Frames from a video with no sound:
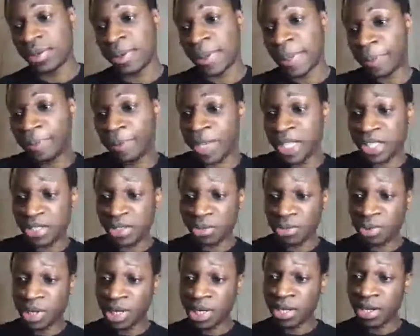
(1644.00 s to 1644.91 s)
It's
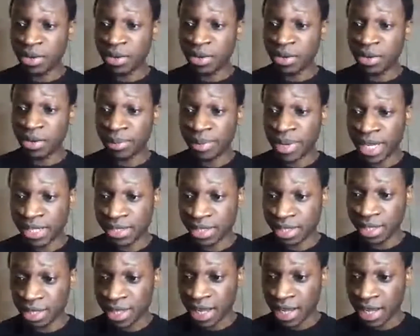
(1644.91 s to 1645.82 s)
really amazing.
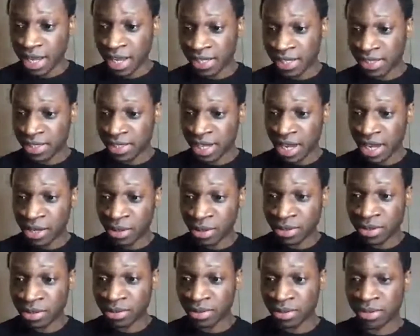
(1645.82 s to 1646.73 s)
I also
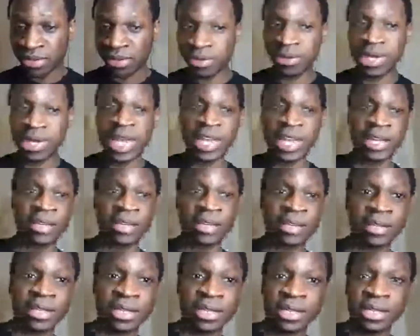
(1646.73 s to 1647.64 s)
saw like
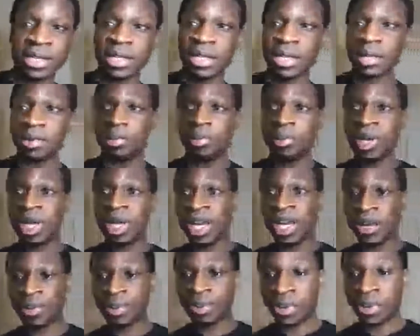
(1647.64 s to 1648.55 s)
Bella
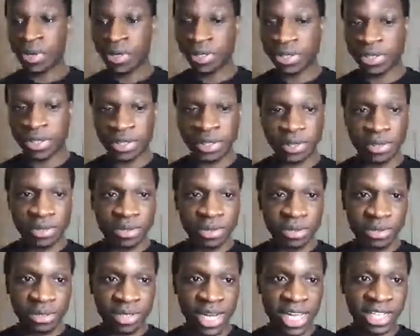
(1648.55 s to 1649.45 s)
Porch,
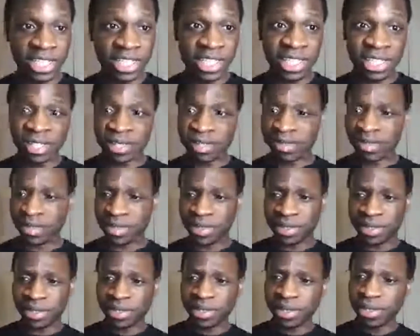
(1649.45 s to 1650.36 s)
like she
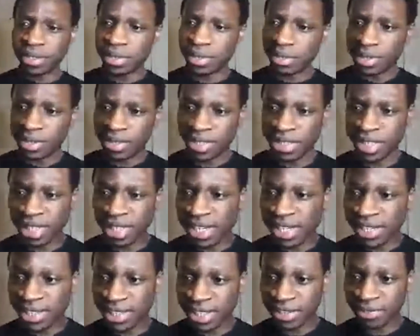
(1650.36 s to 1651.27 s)

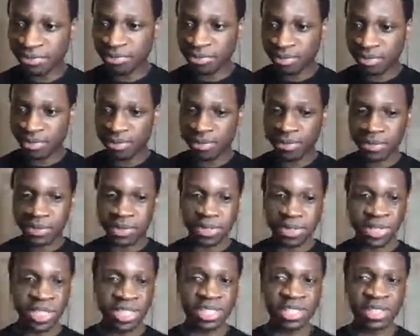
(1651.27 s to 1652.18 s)
achieved
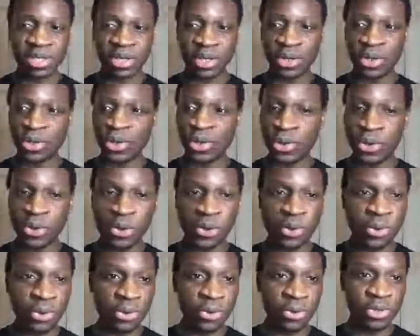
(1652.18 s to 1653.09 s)
this
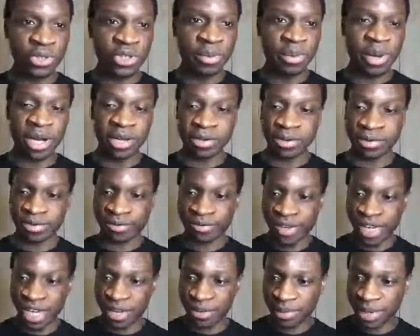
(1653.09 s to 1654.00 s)
huge amount of
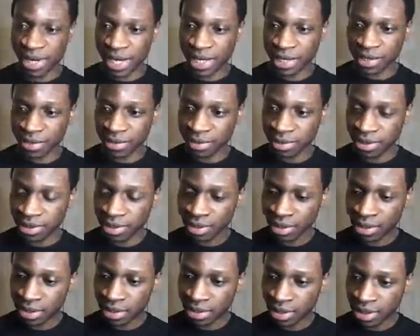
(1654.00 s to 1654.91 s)
fame like
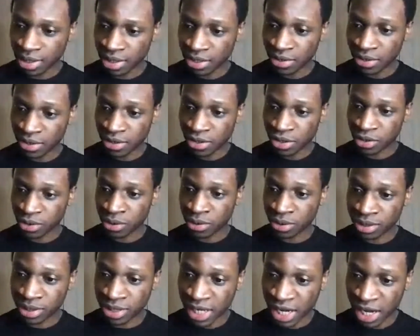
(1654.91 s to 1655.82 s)
in a
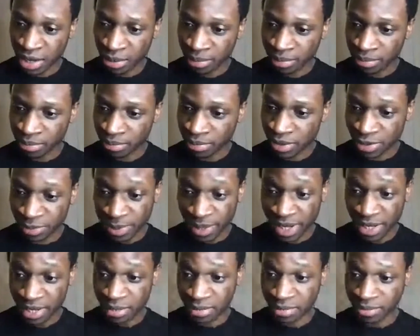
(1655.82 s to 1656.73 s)
short time
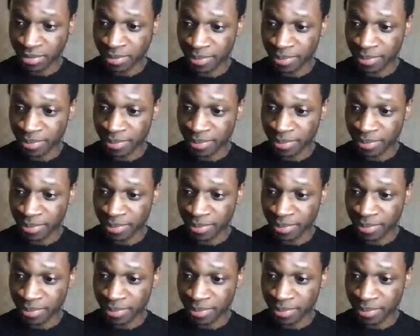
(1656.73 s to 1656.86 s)
span.